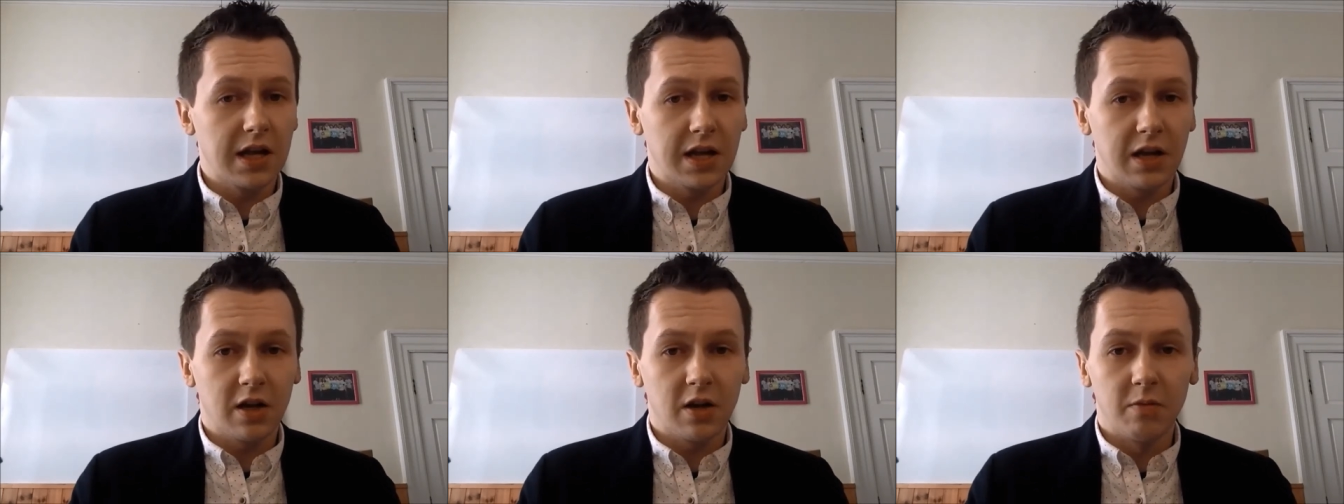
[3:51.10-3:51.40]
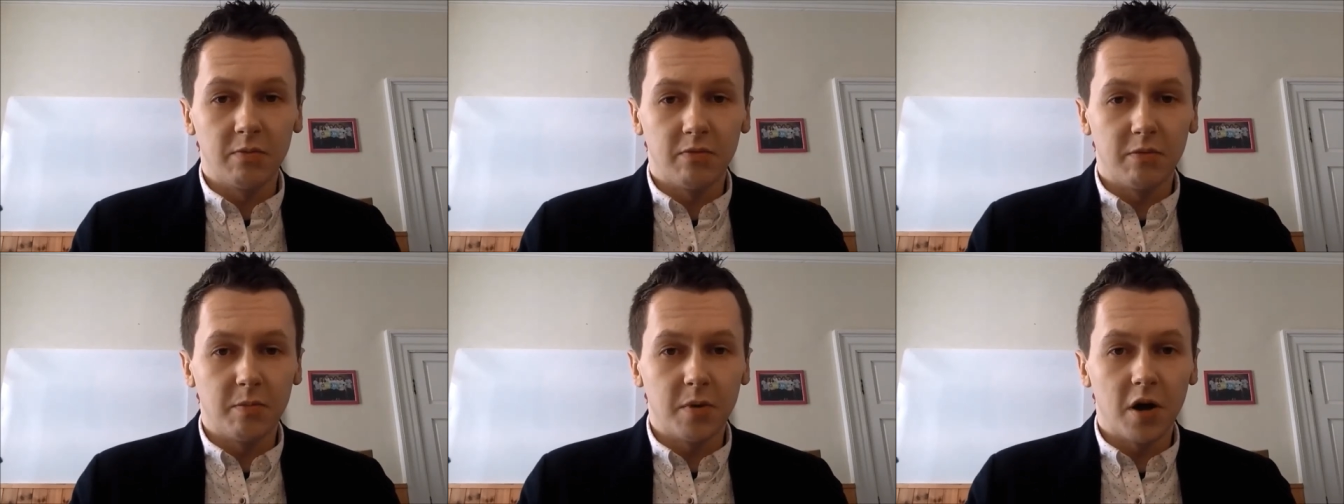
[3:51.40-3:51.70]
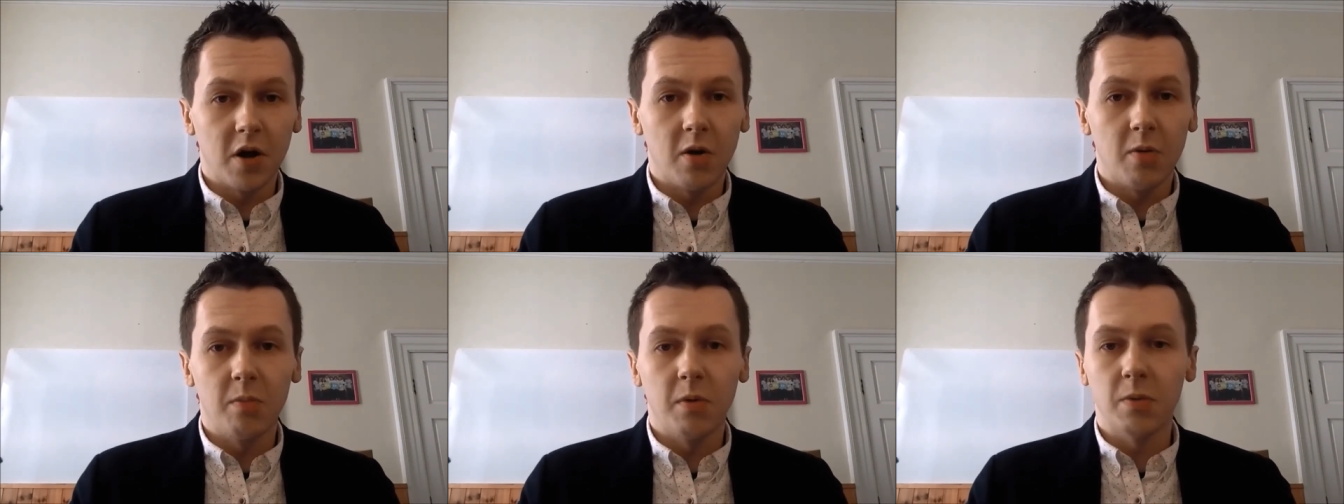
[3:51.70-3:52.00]
come from a
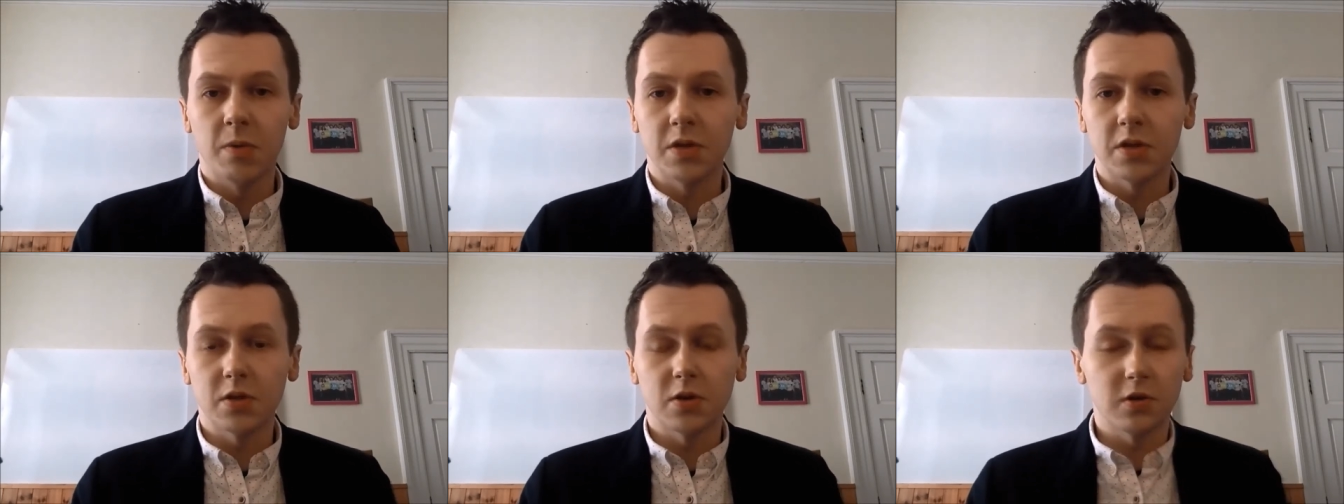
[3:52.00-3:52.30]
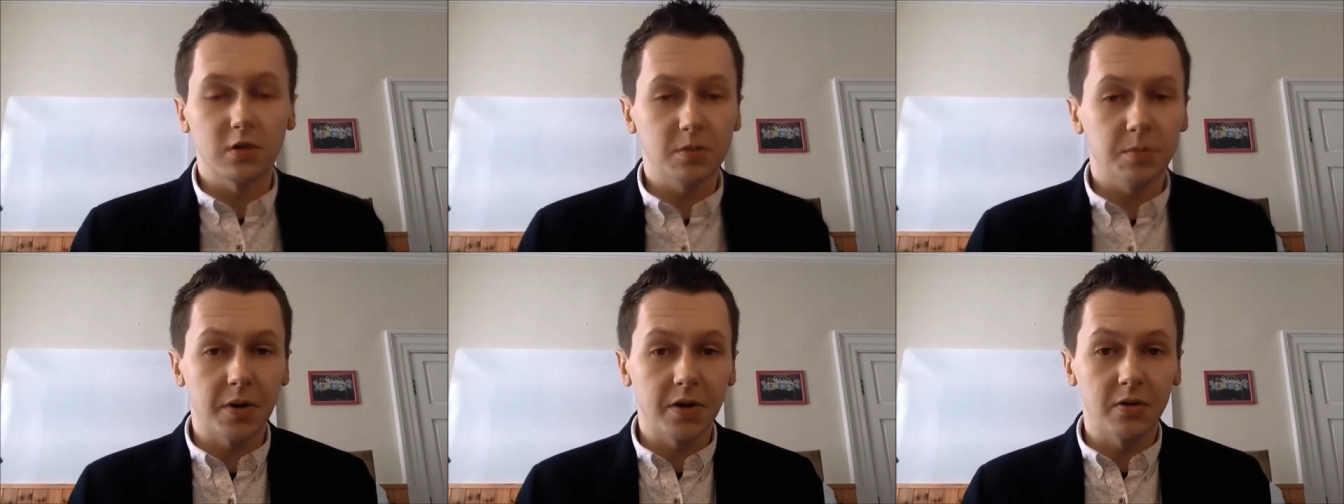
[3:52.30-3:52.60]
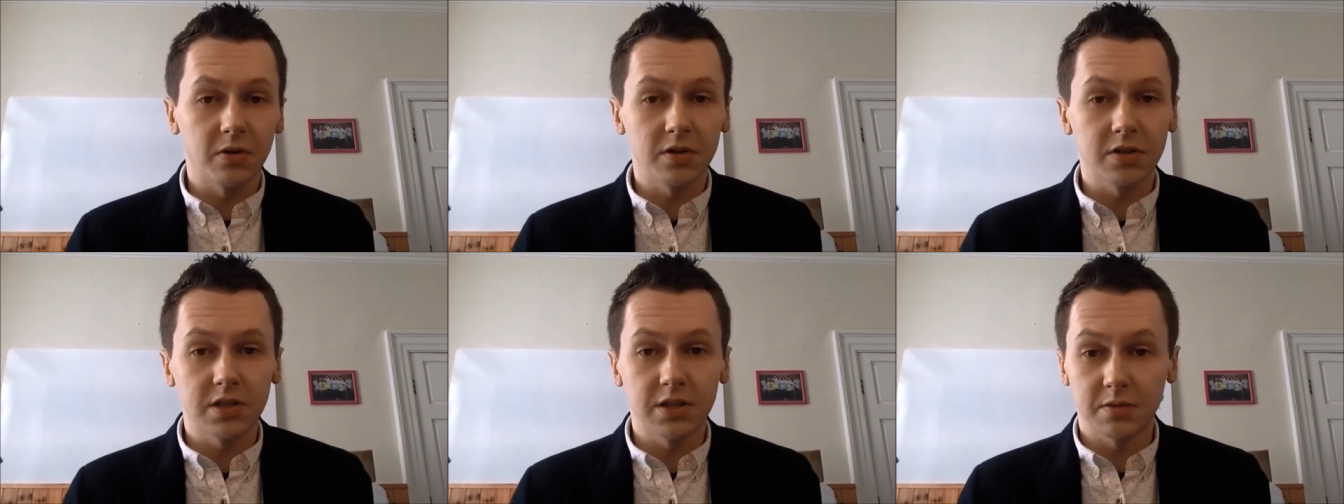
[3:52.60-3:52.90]
home where we talked about
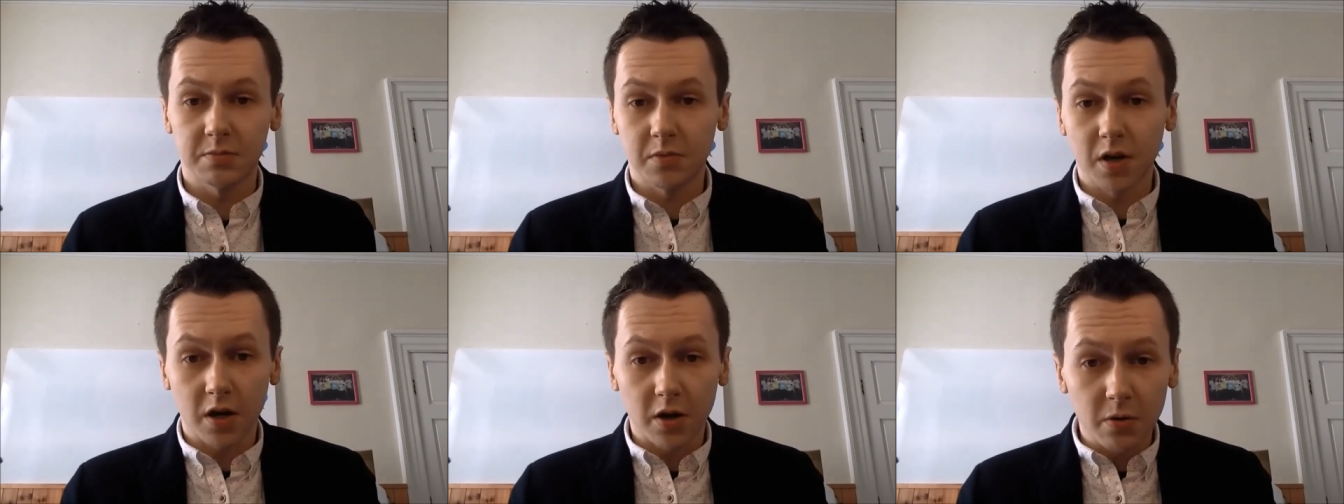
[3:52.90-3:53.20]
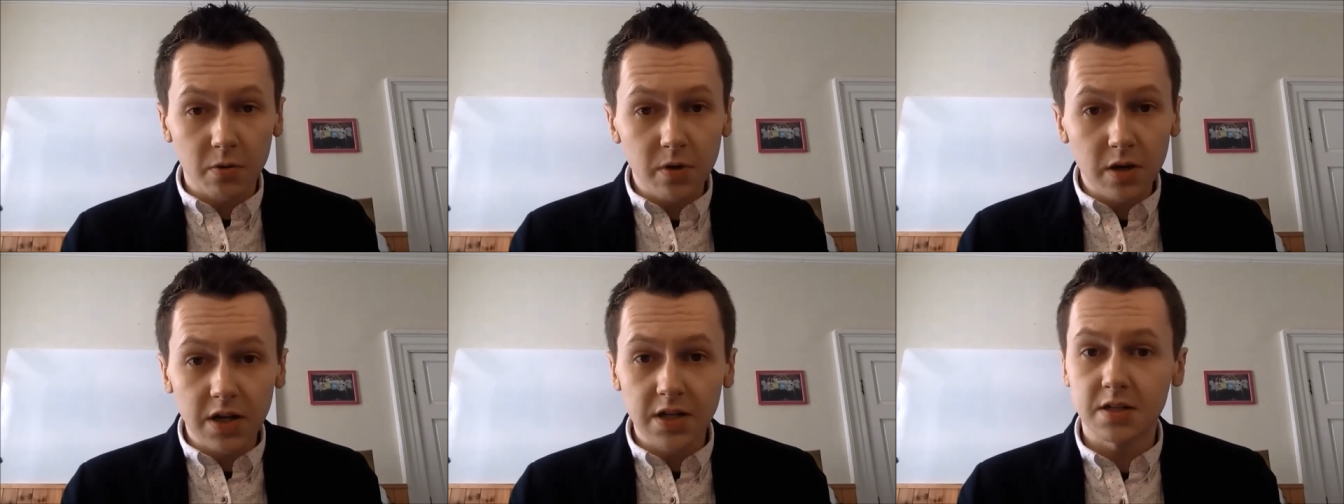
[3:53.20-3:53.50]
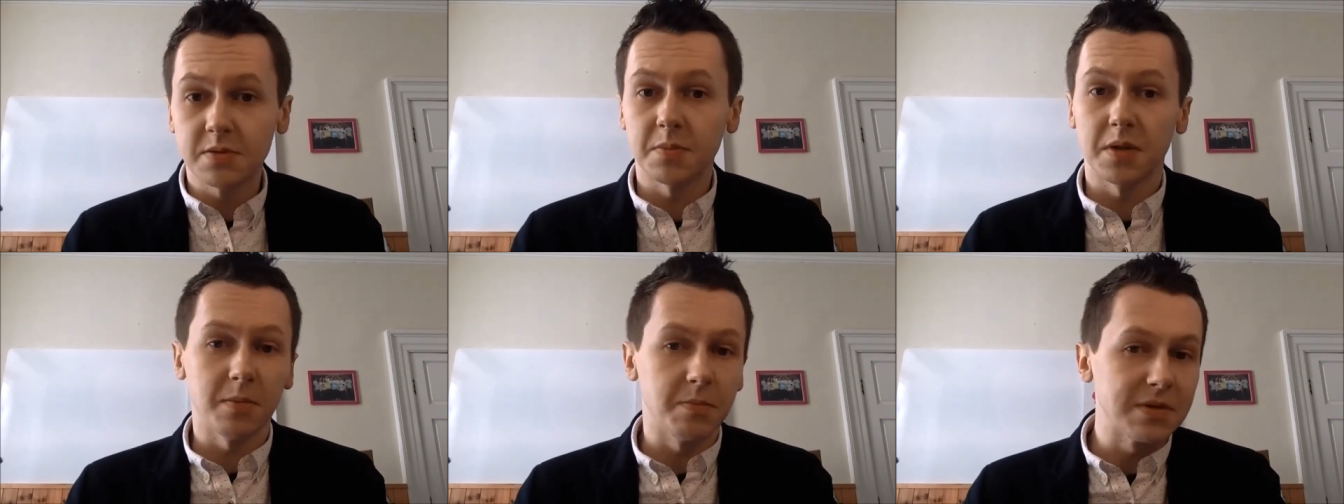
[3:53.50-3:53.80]
autism not only
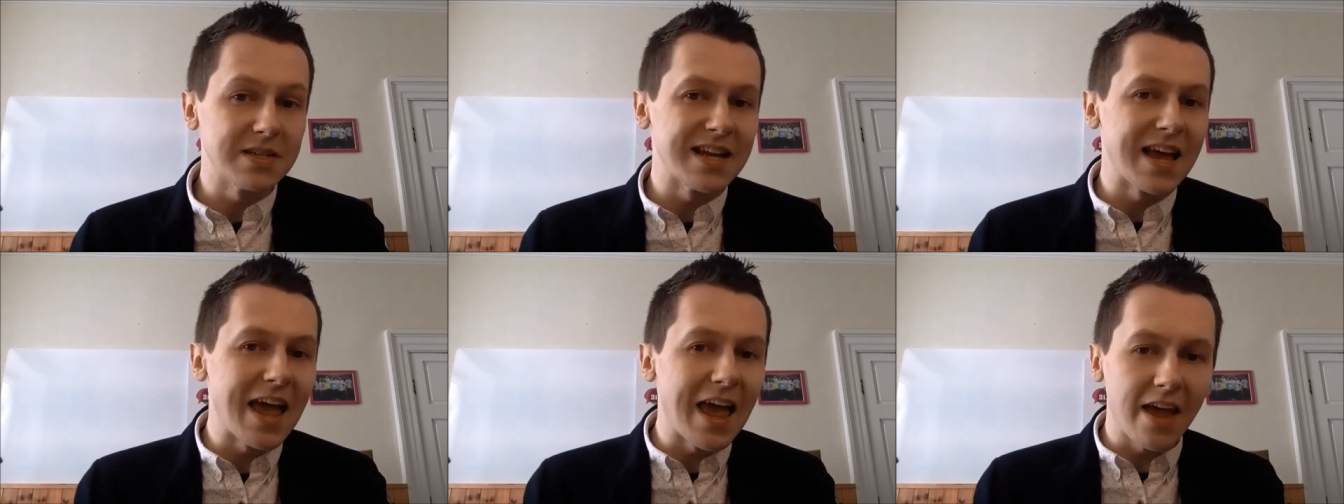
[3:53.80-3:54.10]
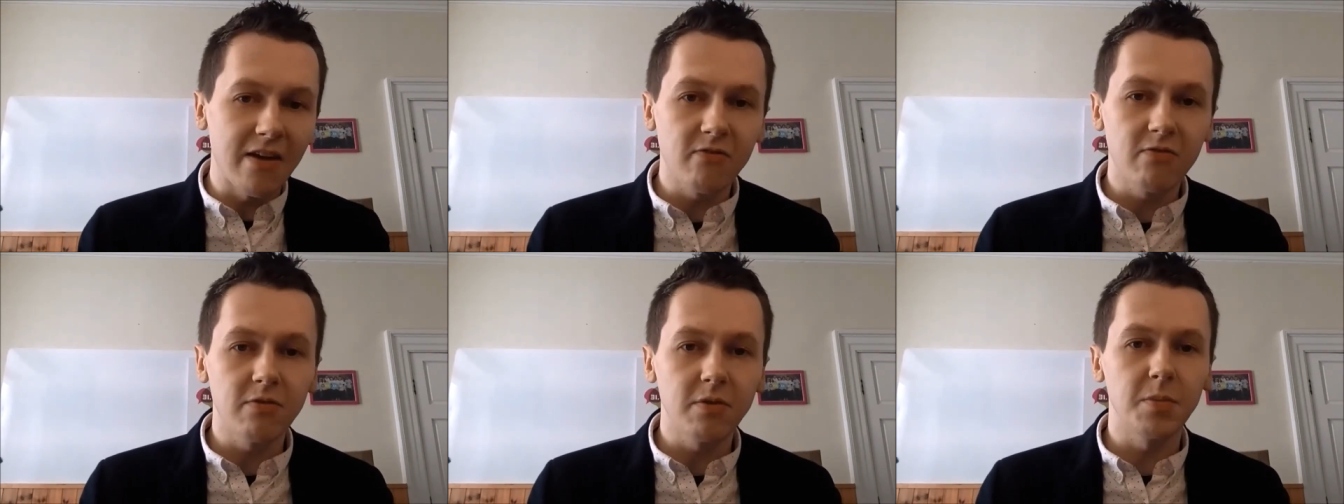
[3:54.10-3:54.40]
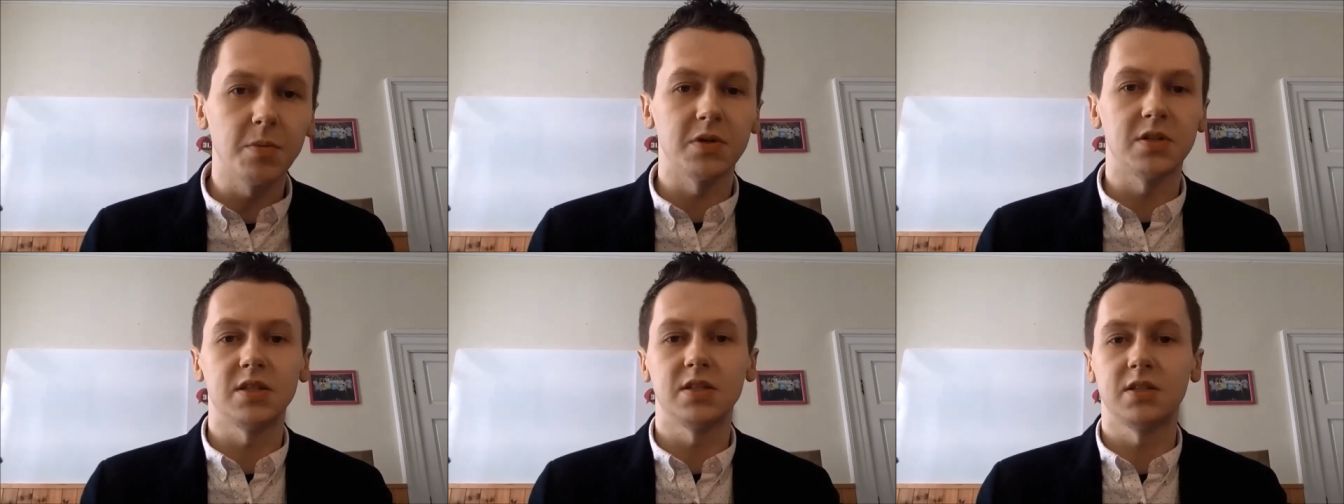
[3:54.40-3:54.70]
to me but to everybody.